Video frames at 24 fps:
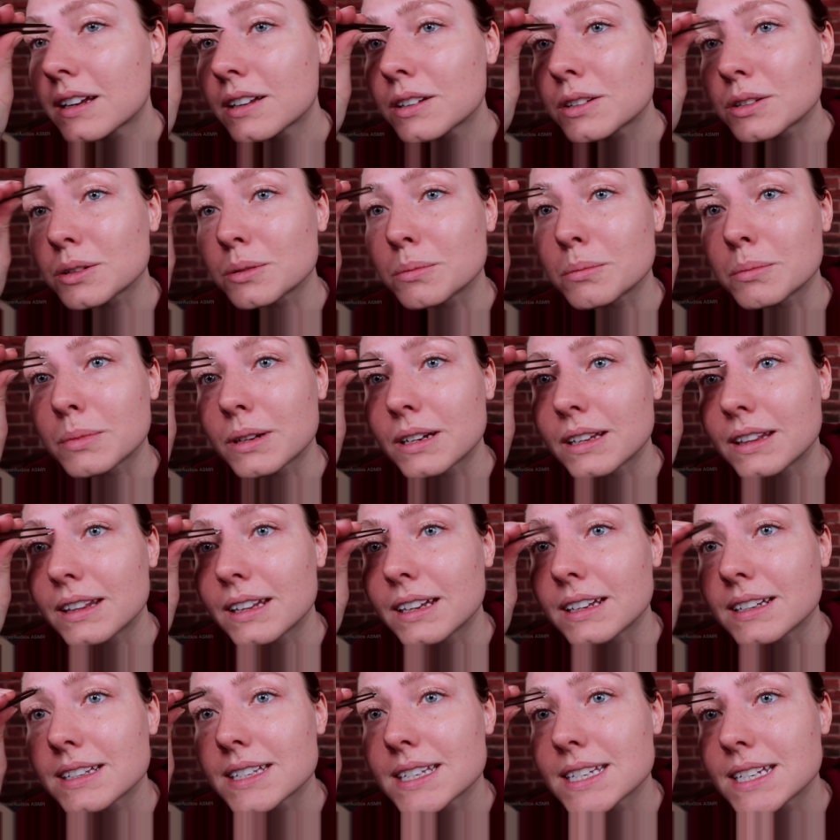Don't mind
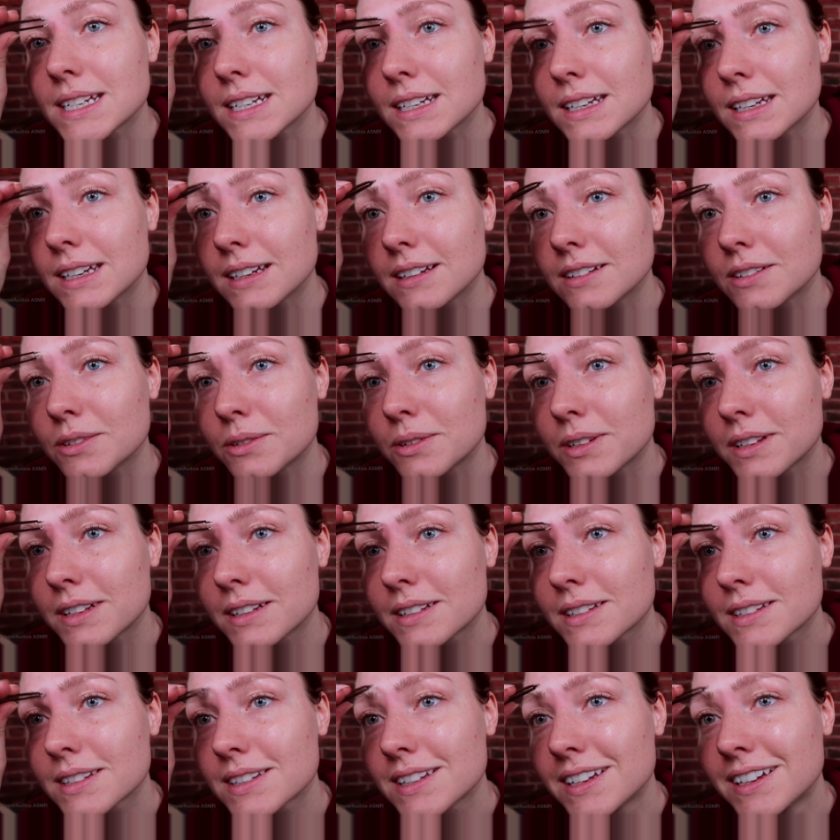that ticking
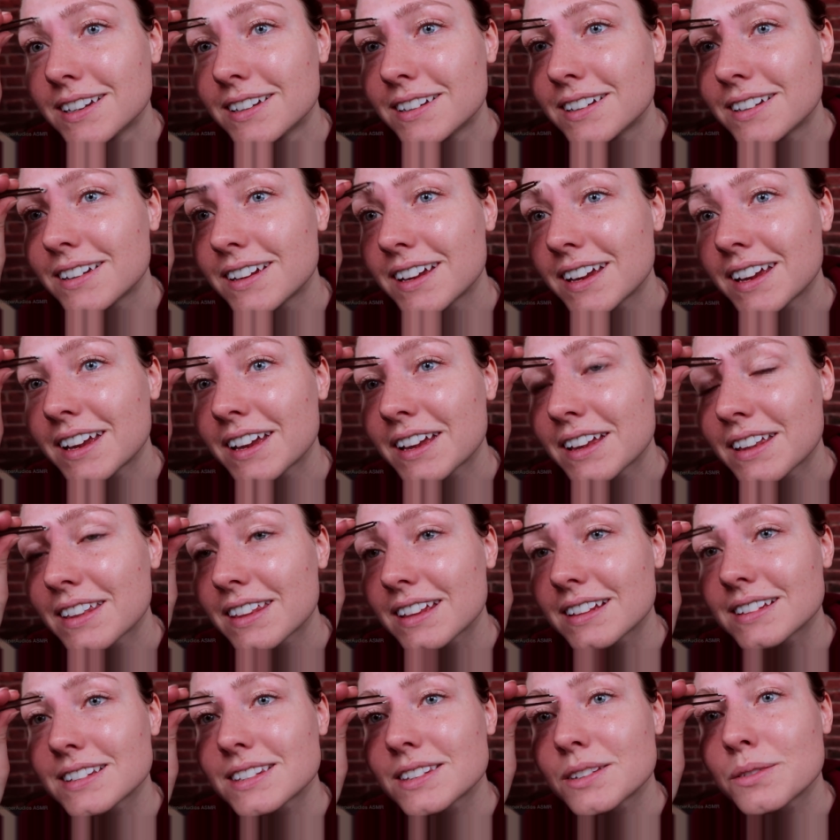noise.
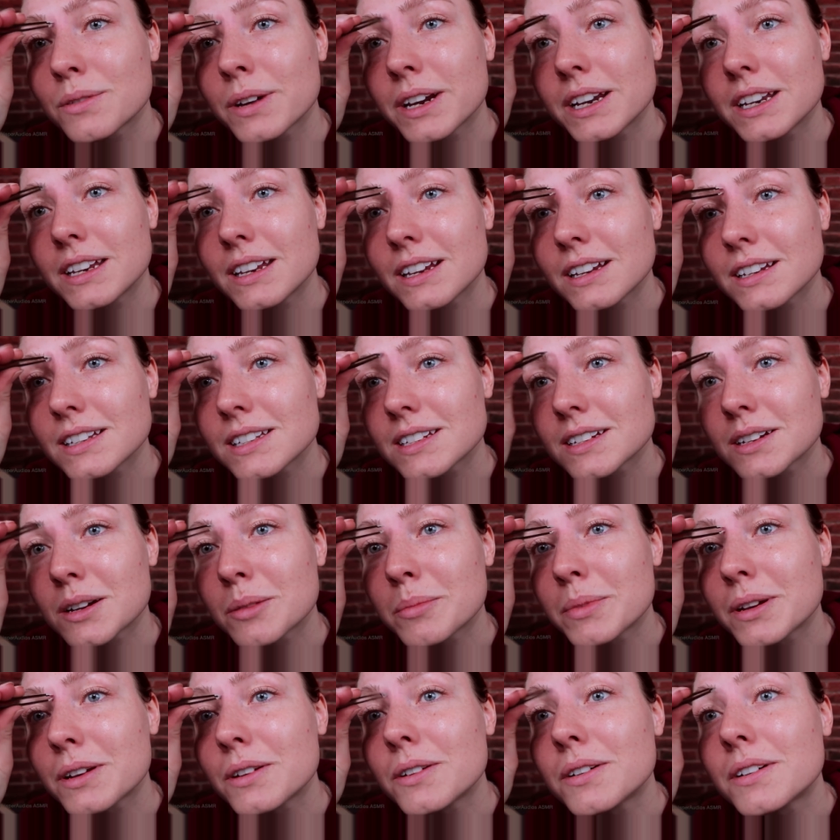That's the radiator
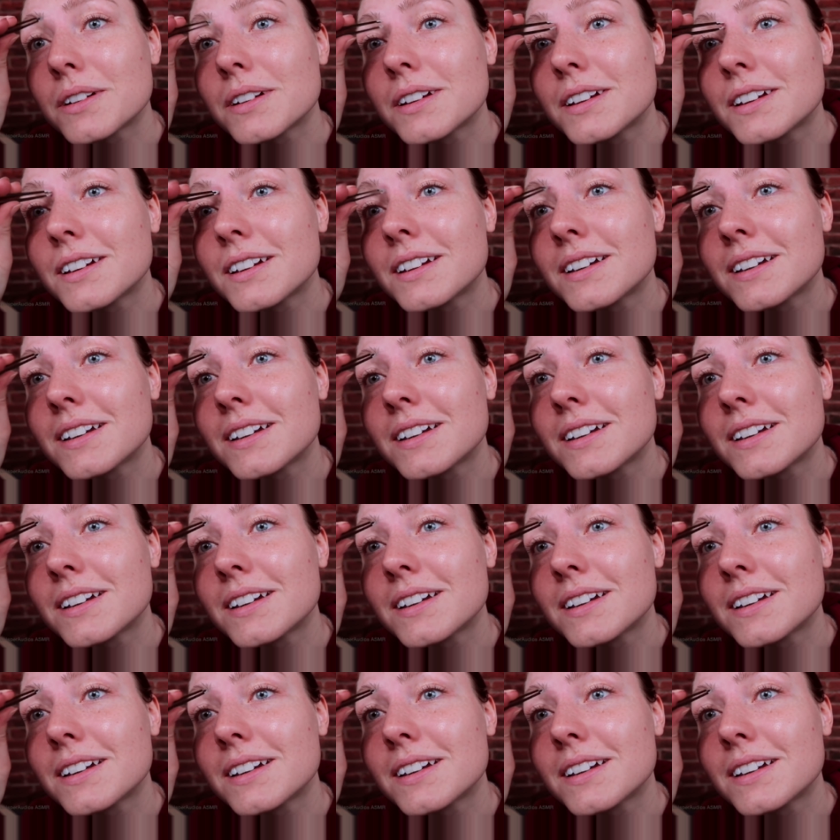coming on.